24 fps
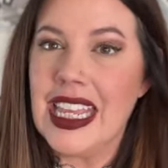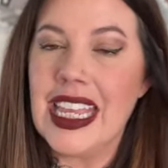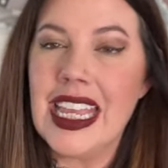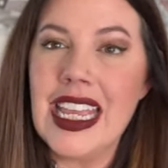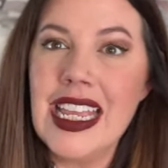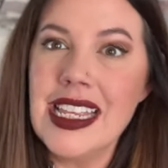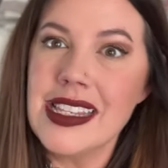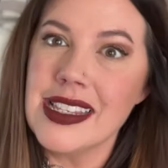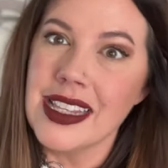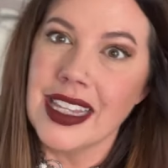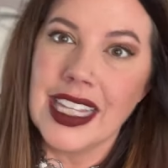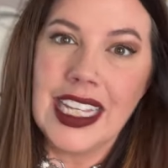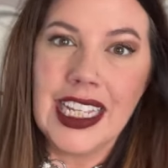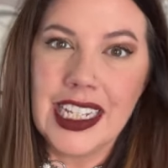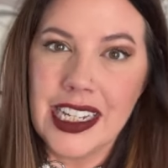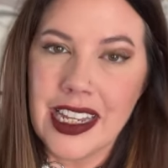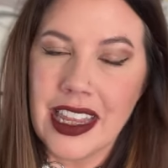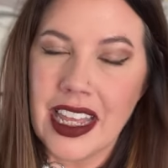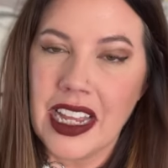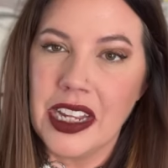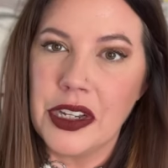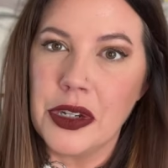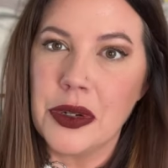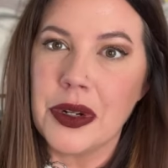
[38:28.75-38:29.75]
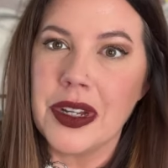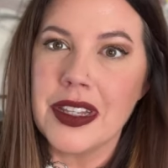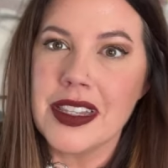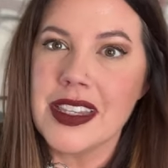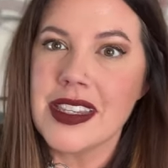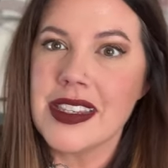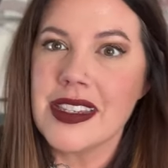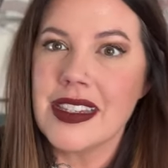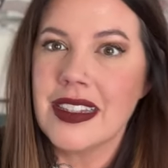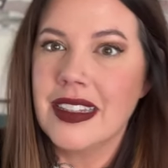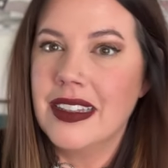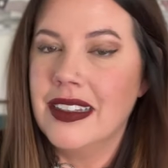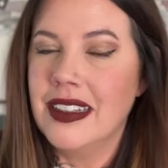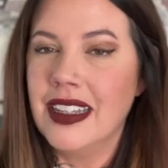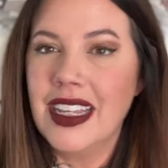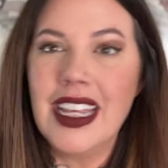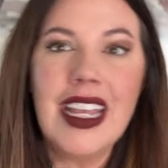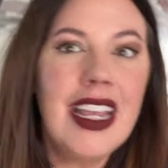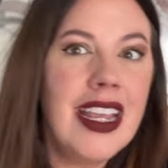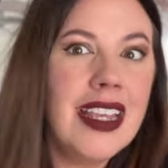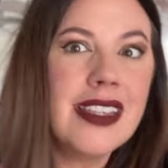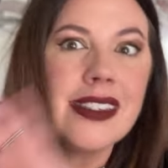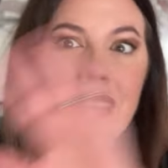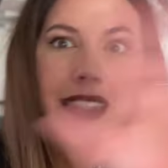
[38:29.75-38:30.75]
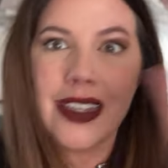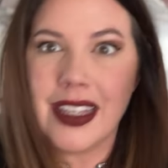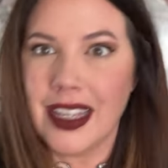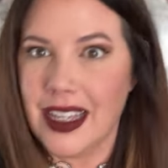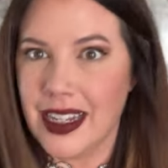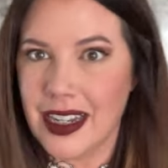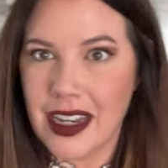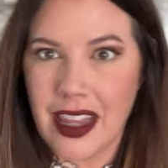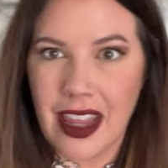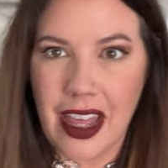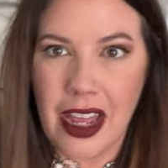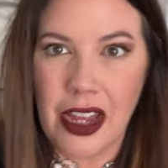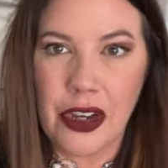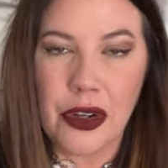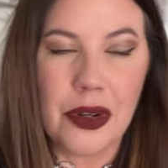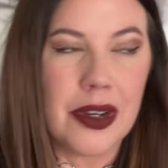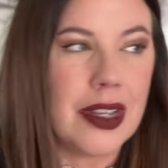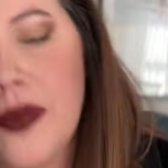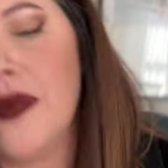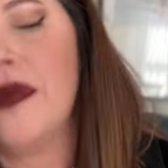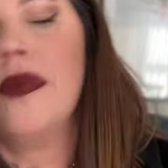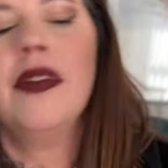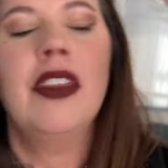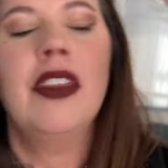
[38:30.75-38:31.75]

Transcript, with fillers: easily into the hundreds, easily into the hundreds.